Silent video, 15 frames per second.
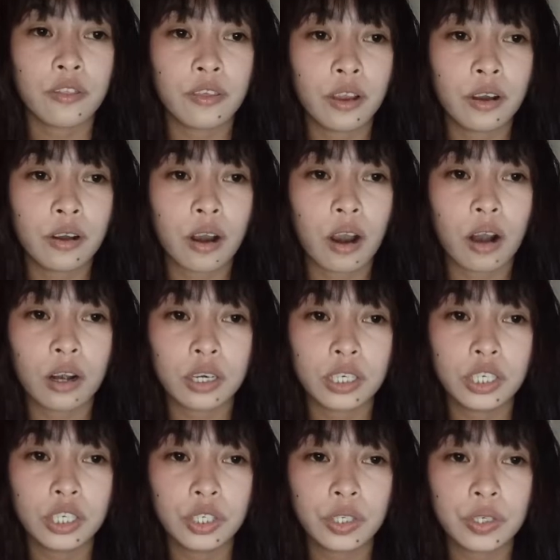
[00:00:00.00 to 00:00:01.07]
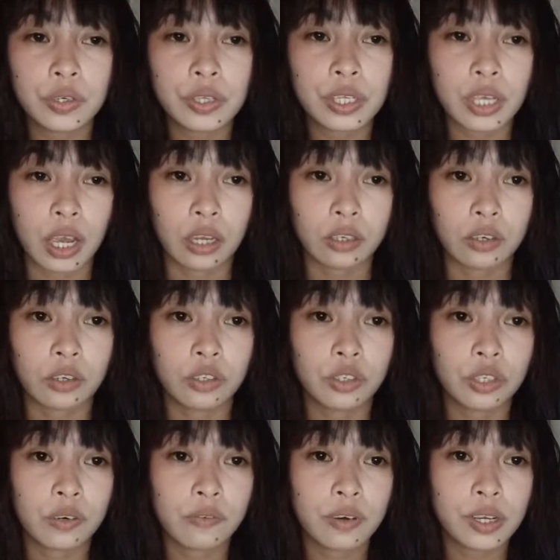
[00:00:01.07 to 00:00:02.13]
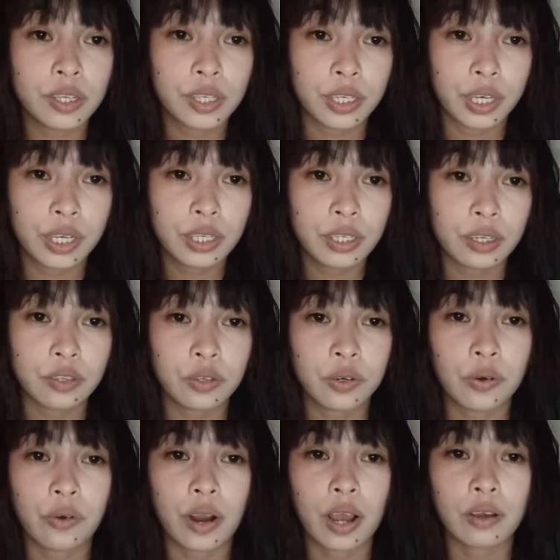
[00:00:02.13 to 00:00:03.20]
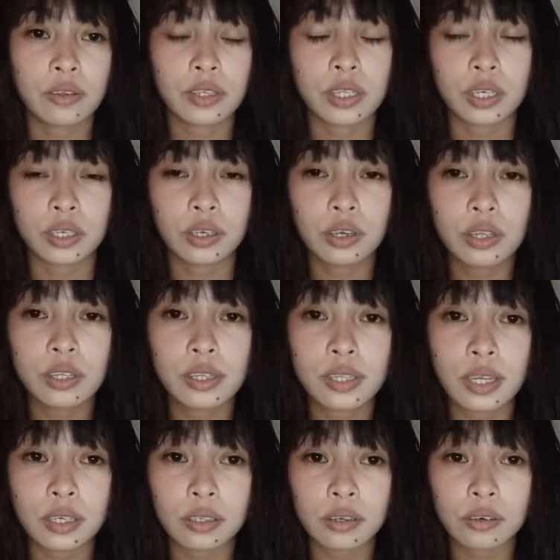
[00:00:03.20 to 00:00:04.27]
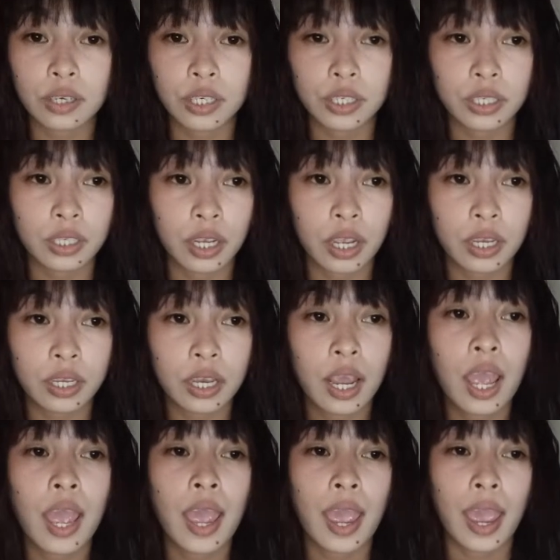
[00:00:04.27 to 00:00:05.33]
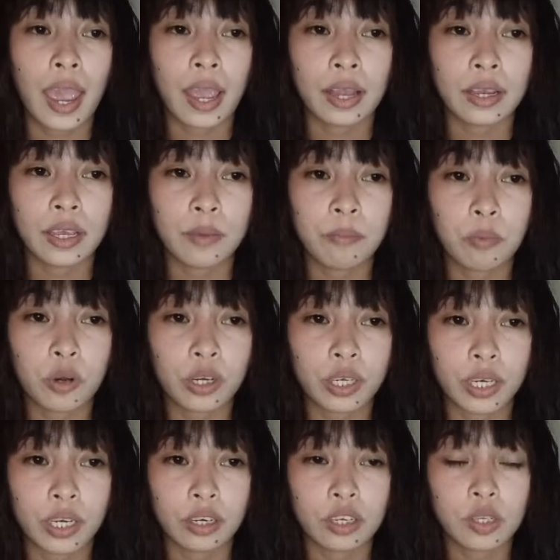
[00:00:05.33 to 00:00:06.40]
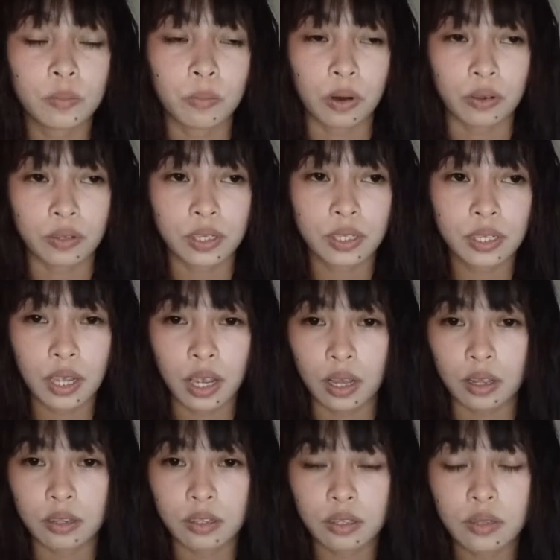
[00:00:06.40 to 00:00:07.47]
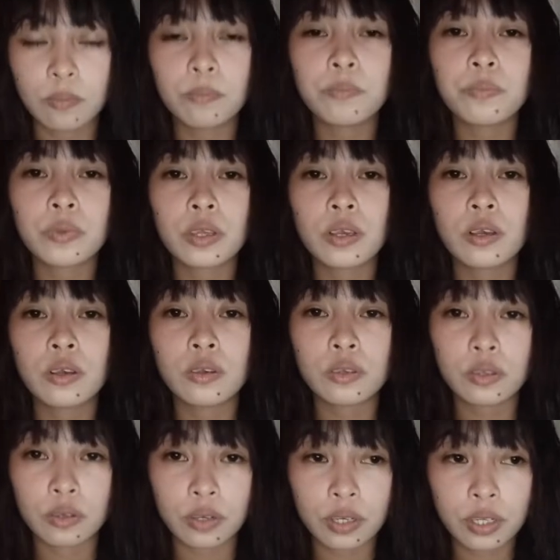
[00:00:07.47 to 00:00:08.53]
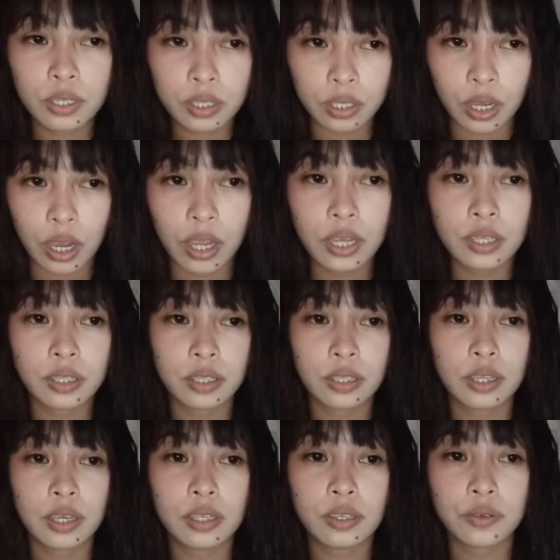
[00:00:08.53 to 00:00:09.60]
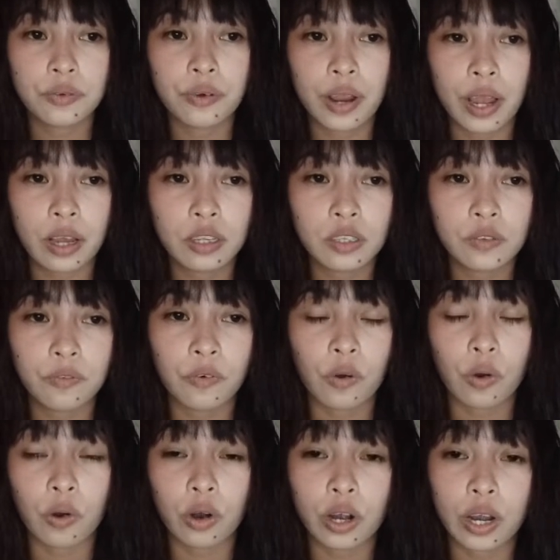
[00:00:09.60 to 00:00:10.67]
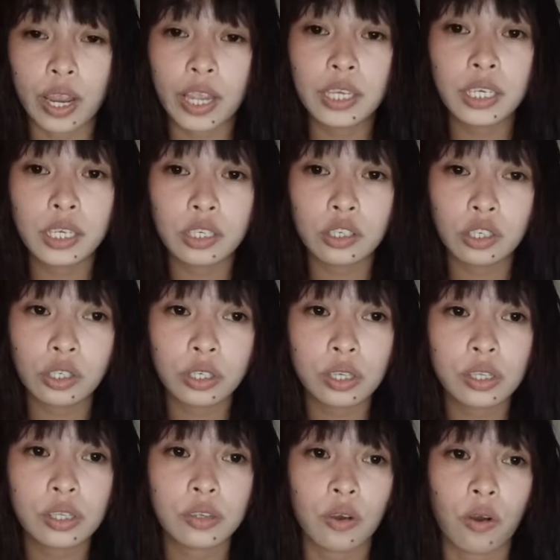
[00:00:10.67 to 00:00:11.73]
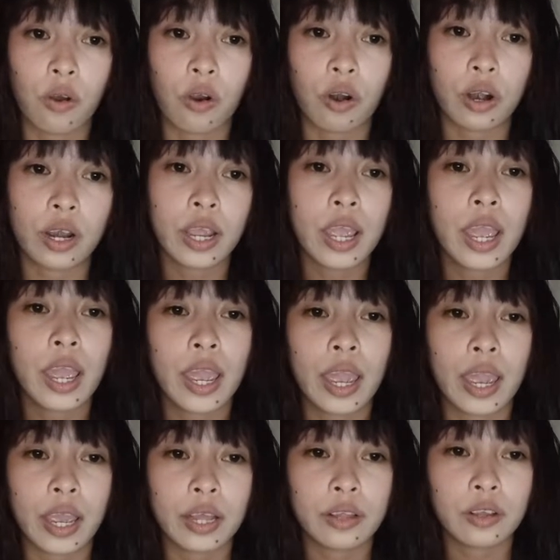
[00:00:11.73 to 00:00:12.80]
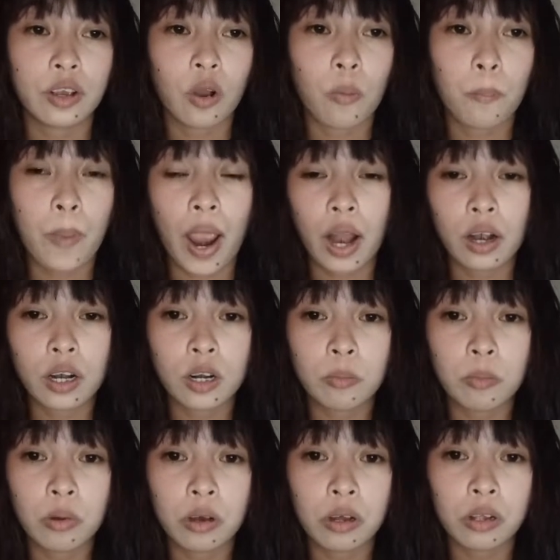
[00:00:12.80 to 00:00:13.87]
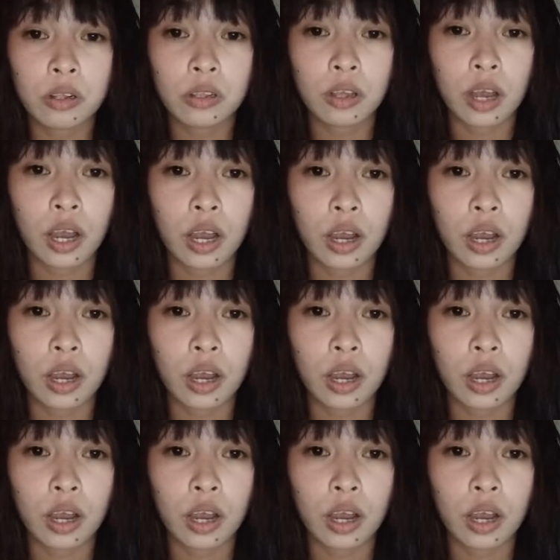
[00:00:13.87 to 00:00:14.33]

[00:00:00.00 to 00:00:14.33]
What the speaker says: there are issues and controversies that surrounds the goods declaration and the import clearance processes. So in this case, this grounds for any issues or incomparable